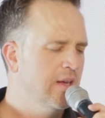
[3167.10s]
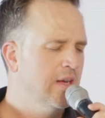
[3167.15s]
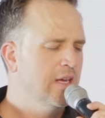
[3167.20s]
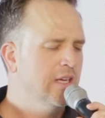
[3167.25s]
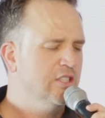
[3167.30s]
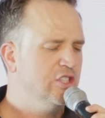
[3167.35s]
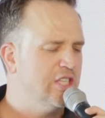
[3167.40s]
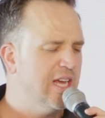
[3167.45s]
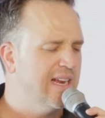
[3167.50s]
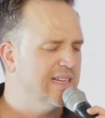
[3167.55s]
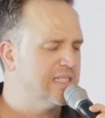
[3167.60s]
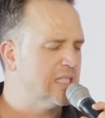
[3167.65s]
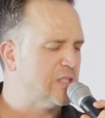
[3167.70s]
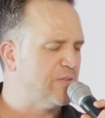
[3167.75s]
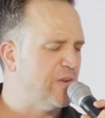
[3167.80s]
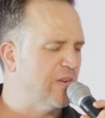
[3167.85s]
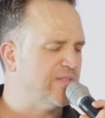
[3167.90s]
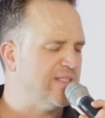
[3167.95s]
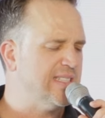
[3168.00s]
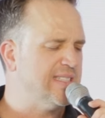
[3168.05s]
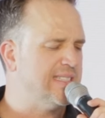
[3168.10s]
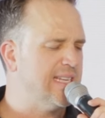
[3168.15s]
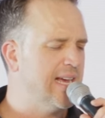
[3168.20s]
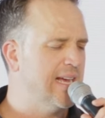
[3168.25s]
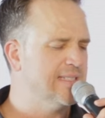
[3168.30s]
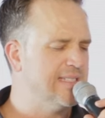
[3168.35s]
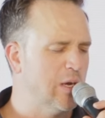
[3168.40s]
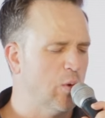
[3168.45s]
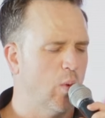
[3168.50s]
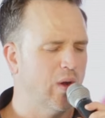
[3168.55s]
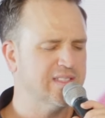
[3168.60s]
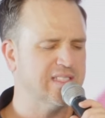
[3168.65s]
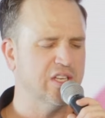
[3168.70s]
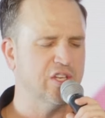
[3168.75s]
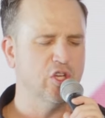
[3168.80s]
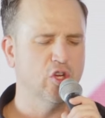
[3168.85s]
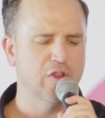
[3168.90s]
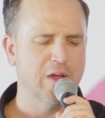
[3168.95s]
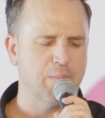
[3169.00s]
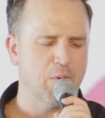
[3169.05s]
Genesis 50 says, It wasn't
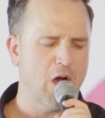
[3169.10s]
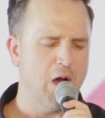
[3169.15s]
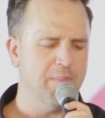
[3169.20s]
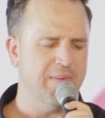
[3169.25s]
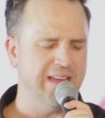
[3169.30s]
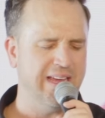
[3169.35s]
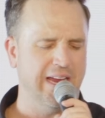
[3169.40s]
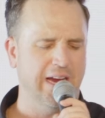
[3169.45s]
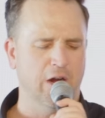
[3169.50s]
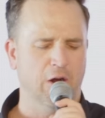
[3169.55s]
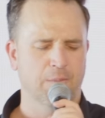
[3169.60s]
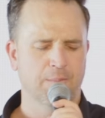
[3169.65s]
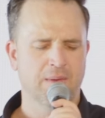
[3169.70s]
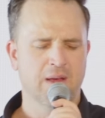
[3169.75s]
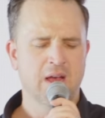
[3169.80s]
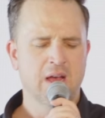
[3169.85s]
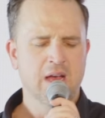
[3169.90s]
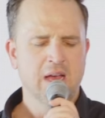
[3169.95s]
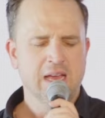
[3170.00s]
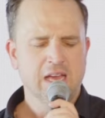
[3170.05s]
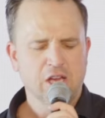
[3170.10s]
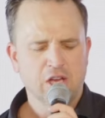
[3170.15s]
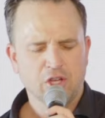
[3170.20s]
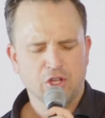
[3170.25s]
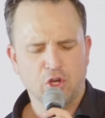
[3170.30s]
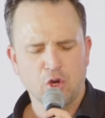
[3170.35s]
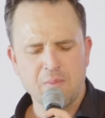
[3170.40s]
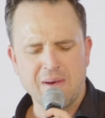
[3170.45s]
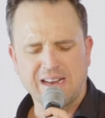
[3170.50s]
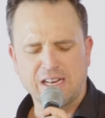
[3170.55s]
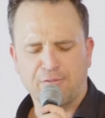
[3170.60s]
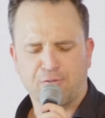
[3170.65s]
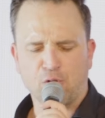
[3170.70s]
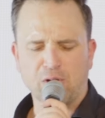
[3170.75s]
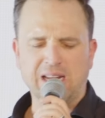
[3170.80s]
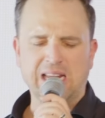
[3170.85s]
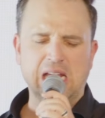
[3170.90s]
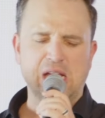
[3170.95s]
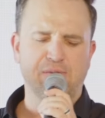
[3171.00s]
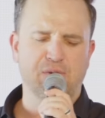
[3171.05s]
you that brought me here. You meant it for
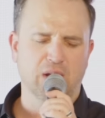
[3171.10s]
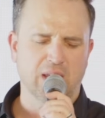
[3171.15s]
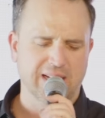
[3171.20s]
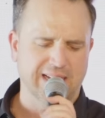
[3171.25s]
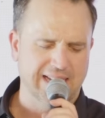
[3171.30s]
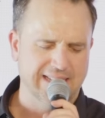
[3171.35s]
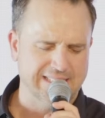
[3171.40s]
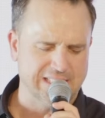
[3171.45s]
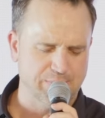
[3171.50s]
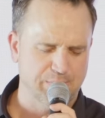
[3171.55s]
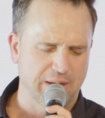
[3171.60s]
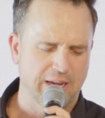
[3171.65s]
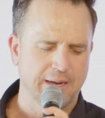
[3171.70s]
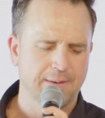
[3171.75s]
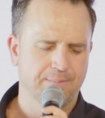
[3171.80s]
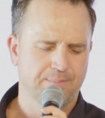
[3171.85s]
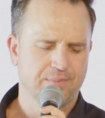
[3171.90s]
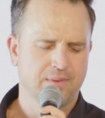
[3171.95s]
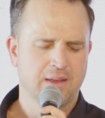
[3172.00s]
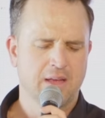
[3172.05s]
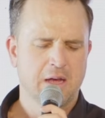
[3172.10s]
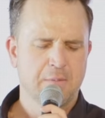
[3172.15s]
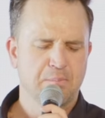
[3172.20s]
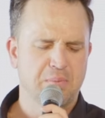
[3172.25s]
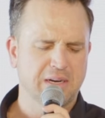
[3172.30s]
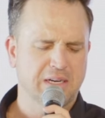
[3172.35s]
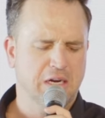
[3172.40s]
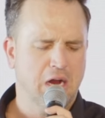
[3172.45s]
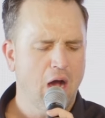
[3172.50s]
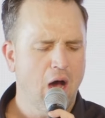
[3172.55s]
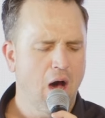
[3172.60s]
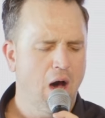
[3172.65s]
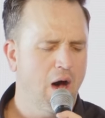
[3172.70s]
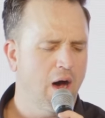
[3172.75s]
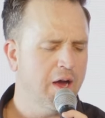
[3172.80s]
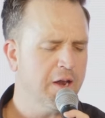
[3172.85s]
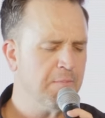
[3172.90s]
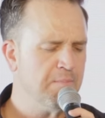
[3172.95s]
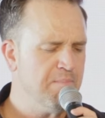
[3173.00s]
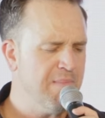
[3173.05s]
evil against me, but
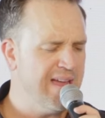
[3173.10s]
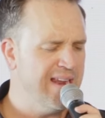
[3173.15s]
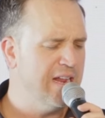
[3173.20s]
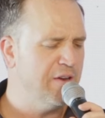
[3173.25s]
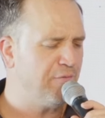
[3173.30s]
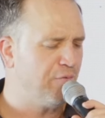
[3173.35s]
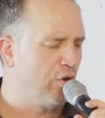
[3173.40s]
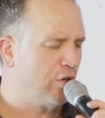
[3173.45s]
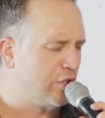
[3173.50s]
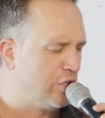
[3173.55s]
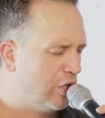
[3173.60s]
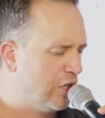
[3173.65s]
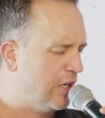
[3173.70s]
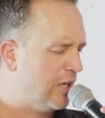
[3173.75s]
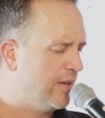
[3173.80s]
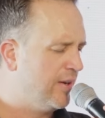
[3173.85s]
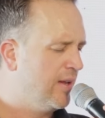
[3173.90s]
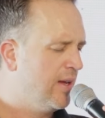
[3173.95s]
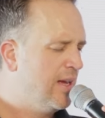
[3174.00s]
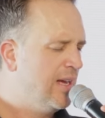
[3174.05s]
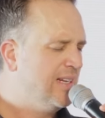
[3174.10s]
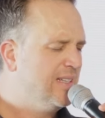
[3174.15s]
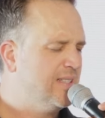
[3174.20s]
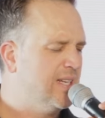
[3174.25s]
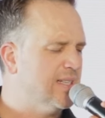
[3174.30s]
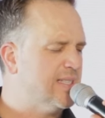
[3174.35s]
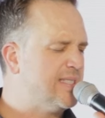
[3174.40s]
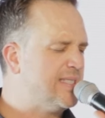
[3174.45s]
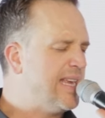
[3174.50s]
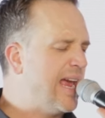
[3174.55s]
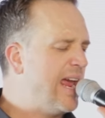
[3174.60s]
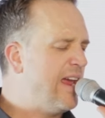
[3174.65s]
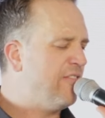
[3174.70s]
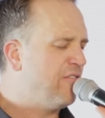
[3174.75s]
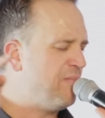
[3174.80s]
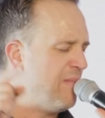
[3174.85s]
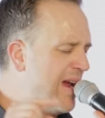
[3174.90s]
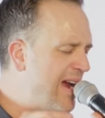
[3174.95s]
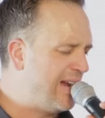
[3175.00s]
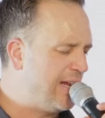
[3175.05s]
God meant it for good to save
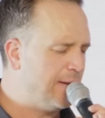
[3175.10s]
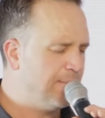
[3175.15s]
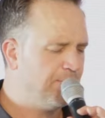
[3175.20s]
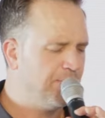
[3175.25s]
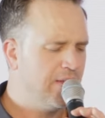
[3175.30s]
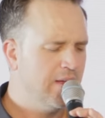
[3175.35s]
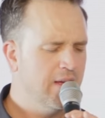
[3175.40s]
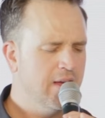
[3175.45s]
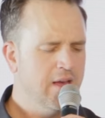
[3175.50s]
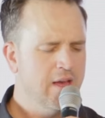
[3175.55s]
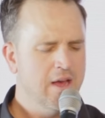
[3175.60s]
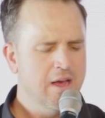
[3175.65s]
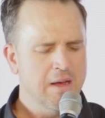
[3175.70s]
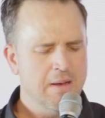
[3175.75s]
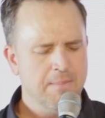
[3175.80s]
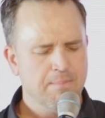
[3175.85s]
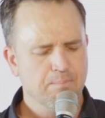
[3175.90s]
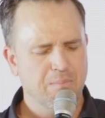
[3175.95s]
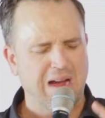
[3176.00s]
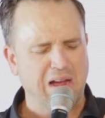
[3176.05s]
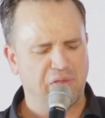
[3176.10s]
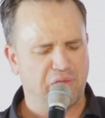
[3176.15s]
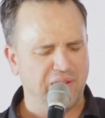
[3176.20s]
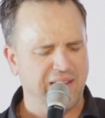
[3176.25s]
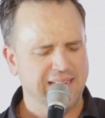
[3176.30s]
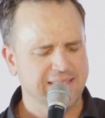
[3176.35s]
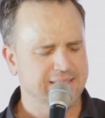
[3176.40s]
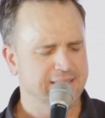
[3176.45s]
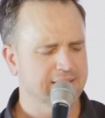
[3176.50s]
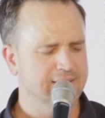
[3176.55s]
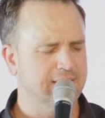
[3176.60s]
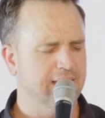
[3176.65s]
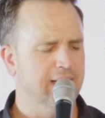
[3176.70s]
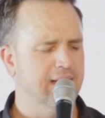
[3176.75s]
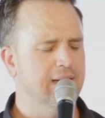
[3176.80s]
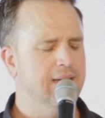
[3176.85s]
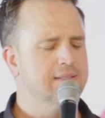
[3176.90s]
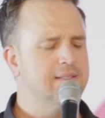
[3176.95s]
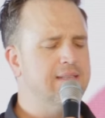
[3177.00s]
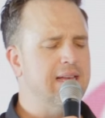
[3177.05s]
many. My thesis
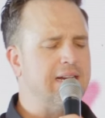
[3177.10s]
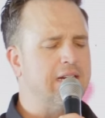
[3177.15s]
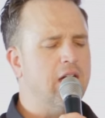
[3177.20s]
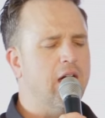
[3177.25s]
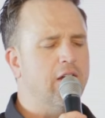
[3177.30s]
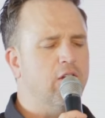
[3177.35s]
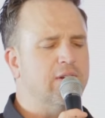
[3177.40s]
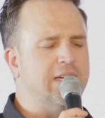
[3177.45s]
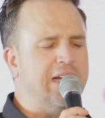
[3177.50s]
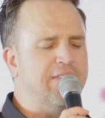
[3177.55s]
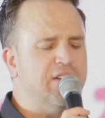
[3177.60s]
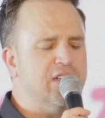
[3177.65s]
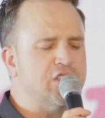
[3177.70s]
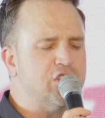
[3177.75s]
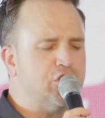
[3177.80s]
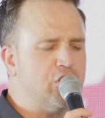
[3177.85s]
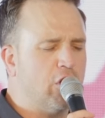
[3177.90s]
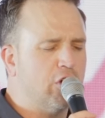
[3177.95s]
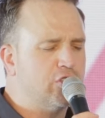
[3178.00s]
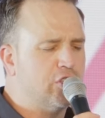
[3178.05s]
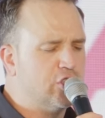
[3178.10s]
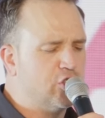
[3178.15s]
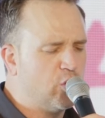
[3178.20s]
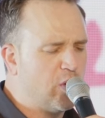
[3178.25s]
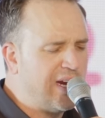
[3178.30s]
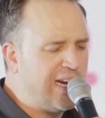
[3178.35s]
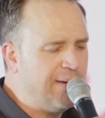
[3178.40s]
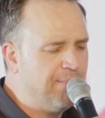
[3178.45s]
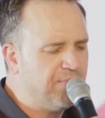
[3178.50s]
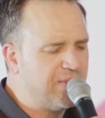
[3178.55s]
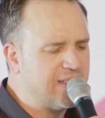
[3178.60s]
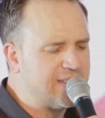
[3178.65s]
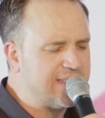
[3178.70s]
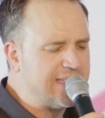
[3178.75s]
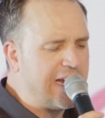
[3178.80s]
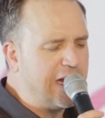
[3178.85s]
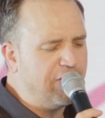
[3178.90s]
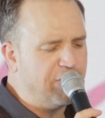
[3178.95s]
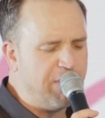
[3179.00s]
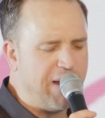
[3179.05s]
is that God will give this church a dream to
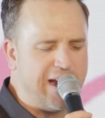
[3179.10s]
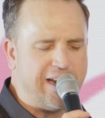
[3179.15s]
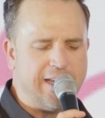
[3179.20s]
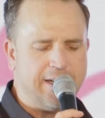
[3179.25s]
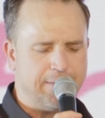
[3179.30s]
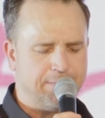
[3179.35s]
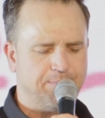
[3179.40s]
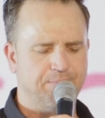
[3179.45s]
save many.